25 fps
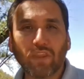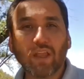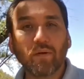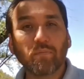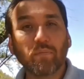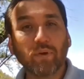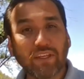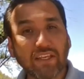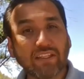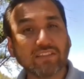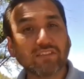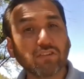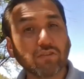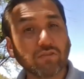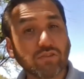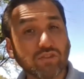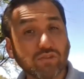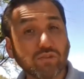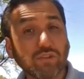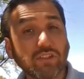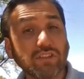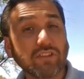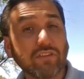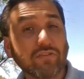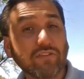But yes, those
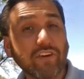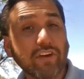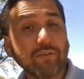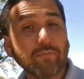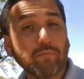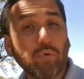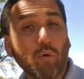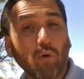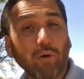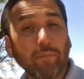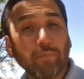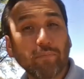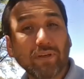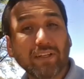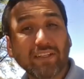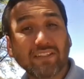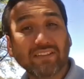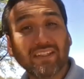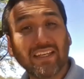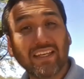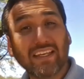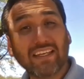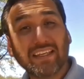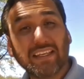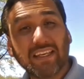trees are very important
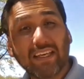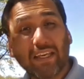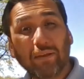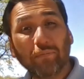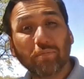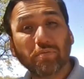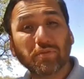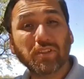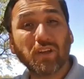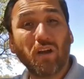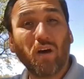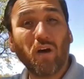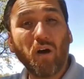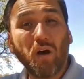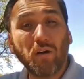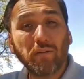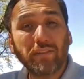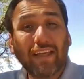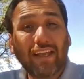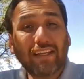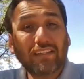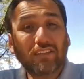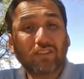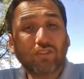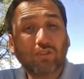because it keeps all
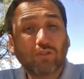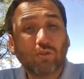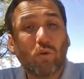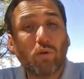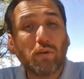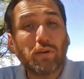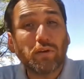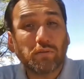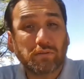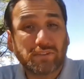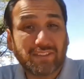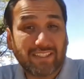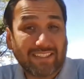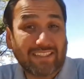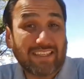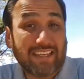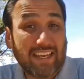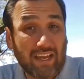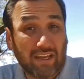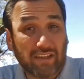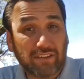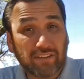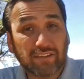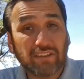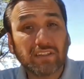that soil
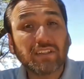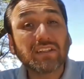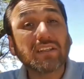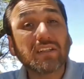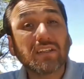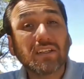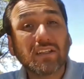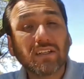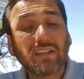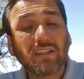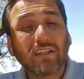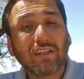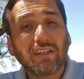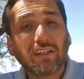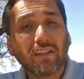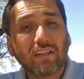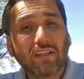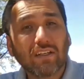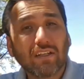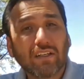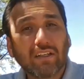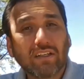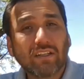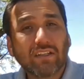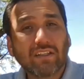together
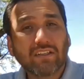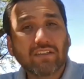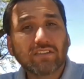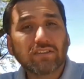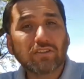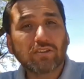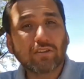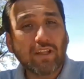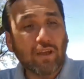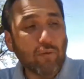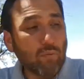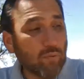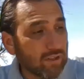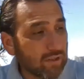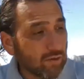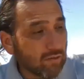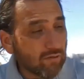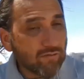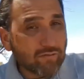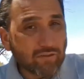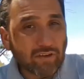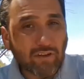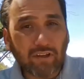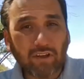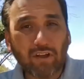so that when
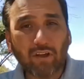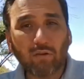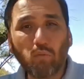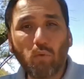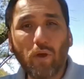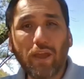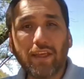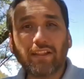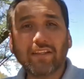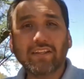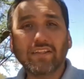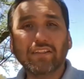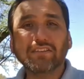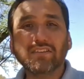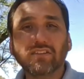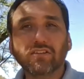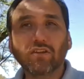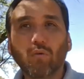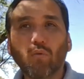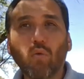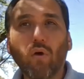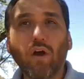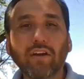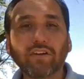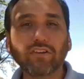the, the wetlands and
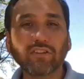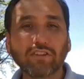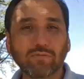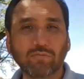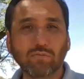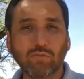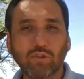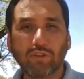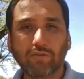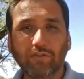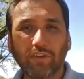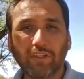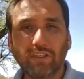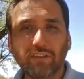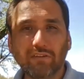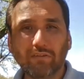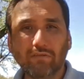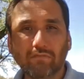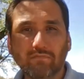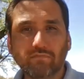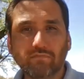the water is moving,